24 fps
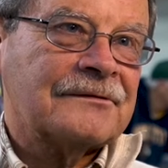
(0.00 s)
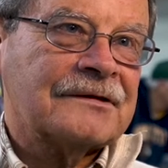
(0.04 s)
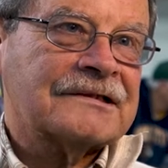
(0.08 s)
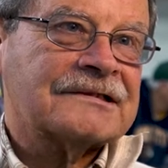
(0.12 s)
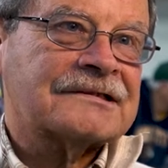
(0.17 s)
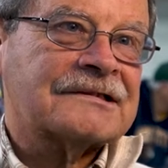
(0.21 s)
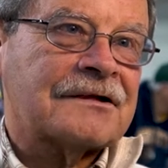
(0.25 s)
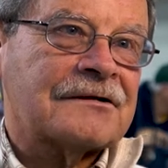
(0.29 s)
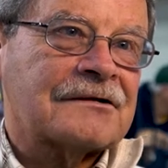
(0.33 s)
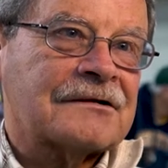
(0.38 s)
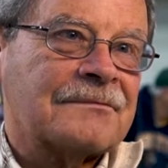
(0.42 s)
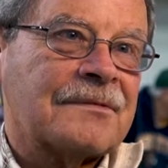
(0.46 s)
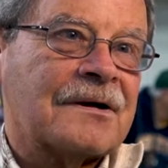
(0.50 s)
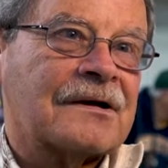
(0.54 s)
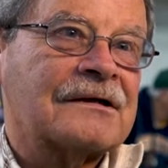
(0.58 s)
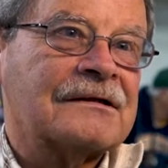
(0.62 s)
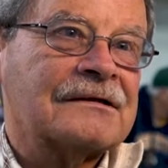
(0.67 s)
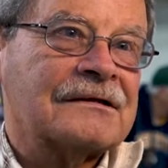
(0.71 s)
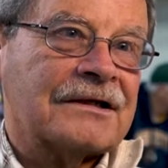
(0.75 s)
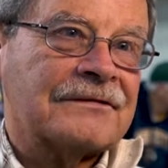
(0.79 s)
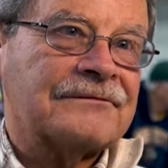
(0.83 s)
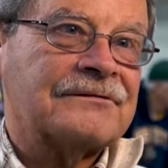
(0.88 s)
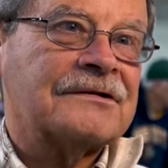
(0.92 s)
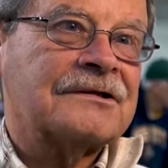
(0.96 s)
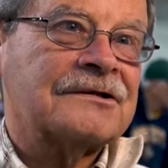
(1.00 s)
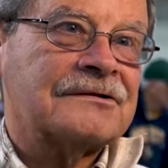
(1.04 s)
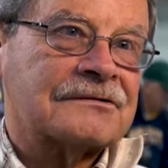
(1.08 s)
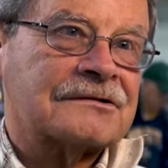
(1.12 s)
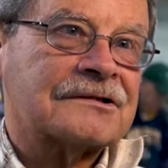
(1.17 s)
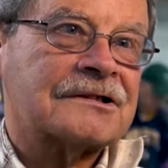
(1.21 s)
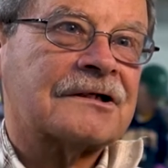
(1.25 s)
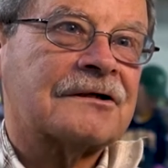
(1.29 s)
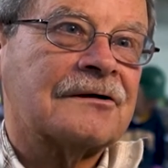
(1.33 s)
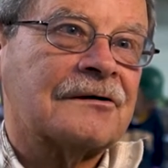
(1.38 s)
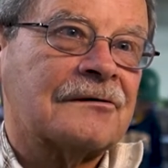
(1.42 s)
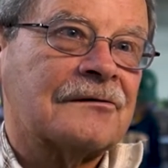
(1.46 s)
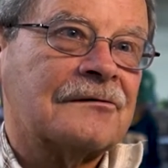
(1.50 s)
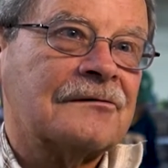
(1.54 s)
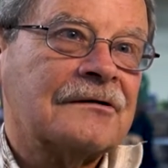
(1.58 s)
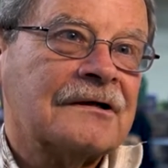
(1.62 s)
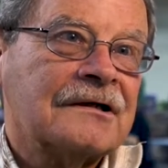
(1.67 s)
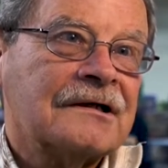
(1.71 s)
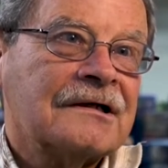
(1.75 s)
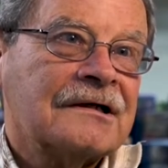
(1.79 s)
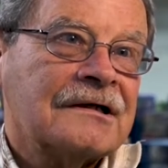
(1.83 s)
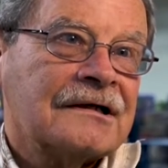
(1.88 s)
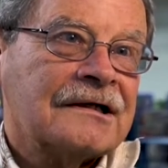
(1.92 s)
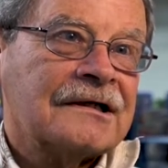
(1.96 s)
We started about 11 years ago
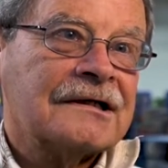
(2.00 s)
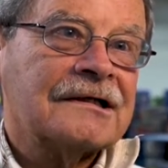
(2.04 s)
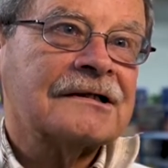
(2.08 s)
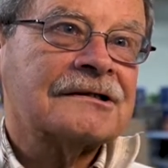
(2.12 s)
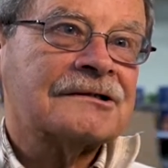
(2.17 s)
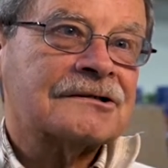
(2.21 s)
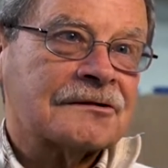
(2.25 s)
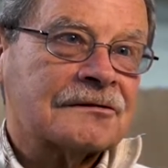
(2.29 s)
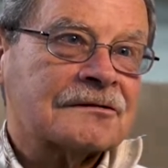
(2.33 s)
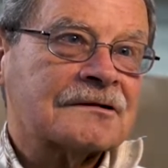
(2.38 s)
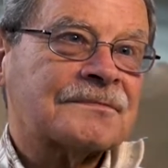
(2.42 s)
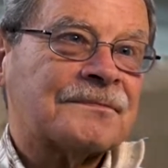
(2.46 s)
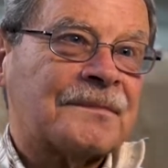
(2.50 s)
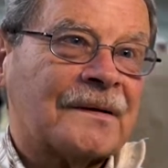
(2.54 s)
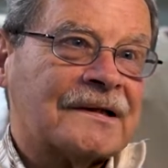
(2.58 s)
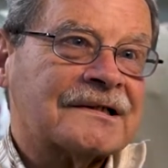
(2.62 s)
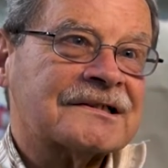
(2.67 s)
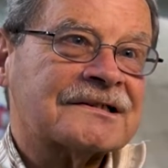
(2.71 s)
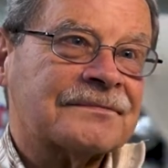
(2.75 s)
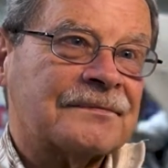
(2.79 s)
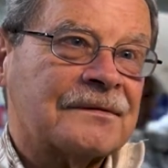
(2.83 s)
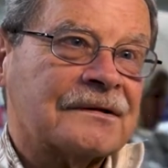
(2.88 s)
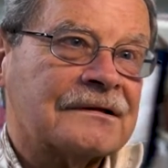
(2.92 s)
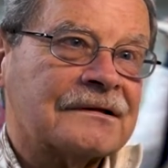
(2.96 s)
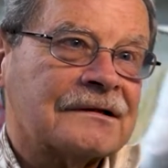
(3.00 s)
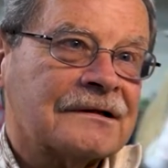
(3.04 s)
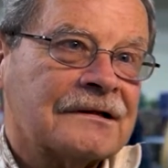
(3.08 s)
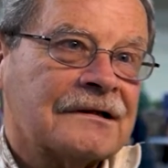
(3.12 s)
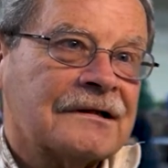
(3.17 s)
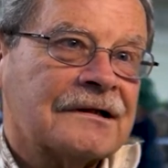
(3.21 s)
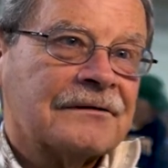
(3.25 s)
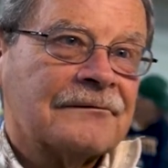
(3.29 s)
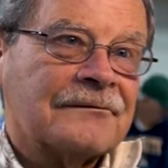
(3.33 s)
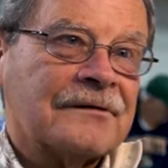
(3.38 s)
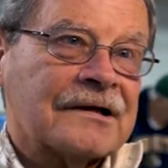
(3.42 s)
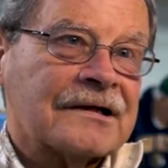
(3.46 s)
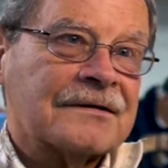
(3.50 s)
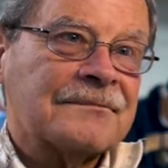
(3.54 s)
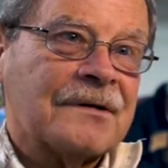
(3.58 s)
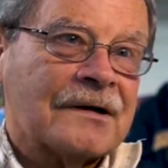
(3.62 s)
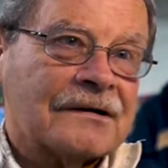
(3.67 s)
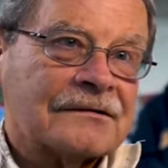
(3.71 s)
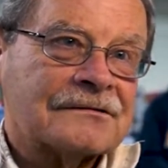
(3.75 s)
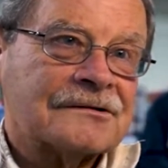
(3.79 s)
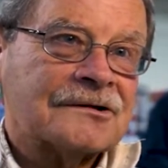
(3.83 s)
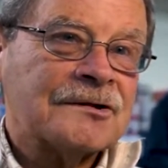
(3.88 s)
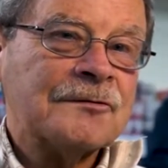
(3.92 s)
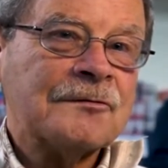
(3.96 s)
in a church basement. We had
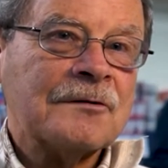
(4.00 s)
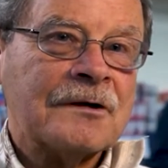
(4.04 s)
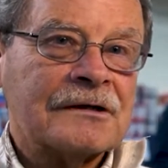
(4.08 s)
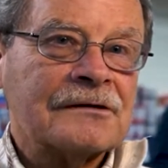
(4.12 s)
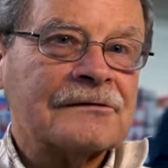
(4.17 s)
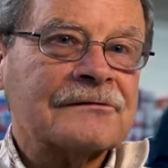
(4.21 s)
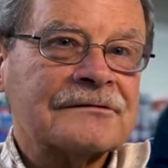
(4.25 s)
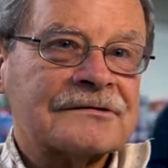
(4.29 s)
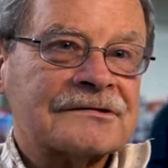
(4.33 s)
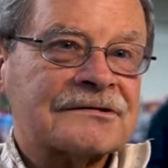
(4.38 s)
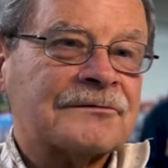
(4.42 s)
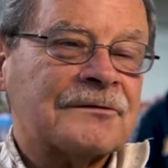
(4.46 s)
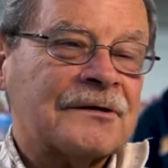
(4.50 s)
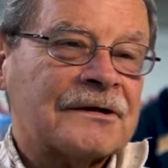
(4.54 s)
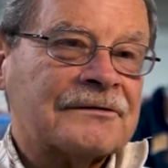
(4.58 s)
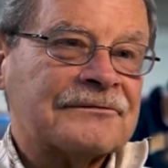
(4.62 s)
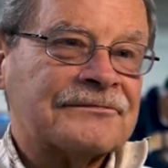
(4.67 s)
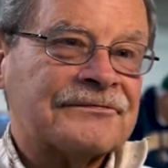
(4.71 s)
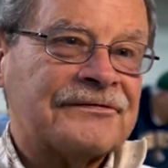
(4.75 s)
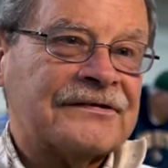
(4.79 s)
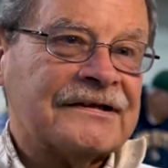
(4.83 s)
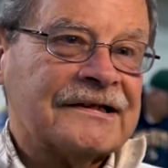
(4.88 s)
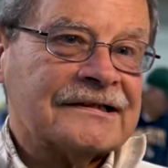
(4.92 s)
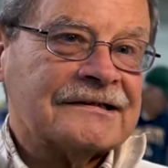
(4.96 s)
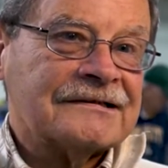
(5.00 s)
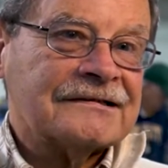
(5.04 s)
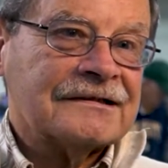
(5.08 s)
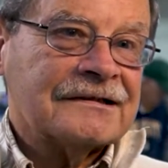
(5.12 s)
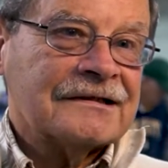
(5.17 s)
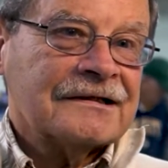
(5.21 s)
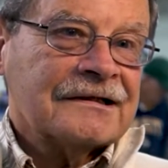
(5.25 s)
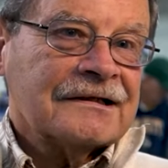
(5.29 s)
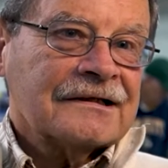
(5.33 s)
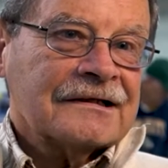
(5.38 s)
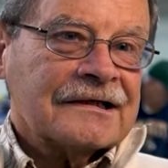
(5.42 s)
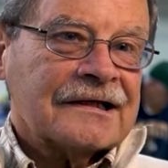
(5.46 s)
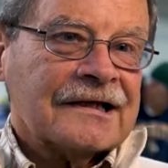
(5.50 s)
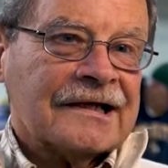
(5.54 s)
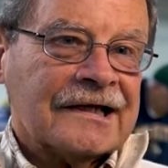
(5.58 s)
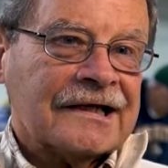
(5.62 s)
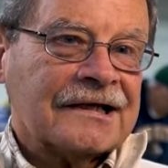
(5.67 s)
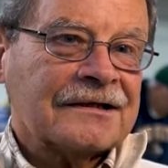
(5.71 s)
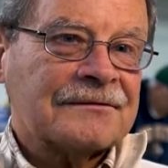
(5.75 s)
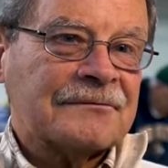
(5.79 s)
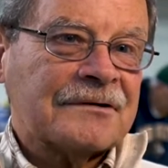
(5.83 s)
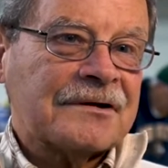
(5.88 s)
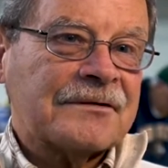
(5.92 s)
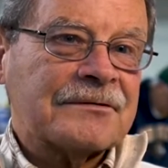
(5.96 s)
about 200 square feet,
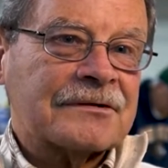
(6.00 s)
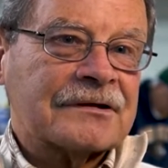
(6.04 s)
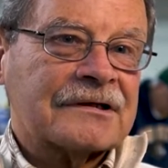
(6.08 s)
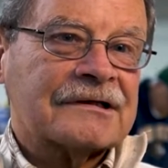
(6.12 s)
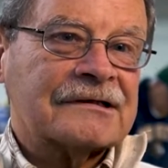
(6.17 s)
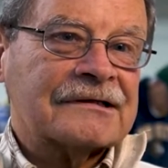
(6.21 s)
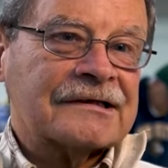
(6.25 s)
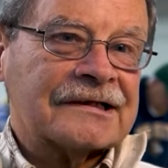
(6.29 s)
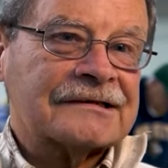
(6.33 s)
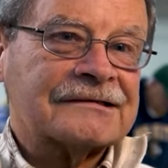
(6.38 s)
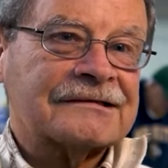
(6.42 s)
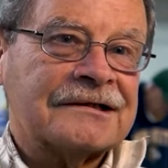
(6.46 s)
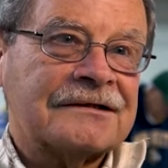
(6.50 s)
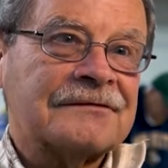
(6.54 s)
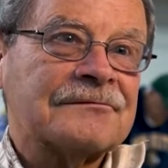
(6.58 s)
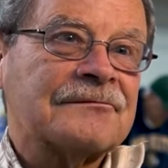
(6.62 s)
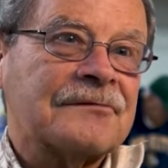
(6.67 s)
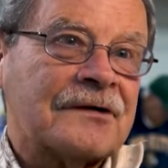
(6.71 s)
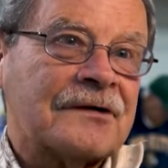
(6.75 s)
and we were collecting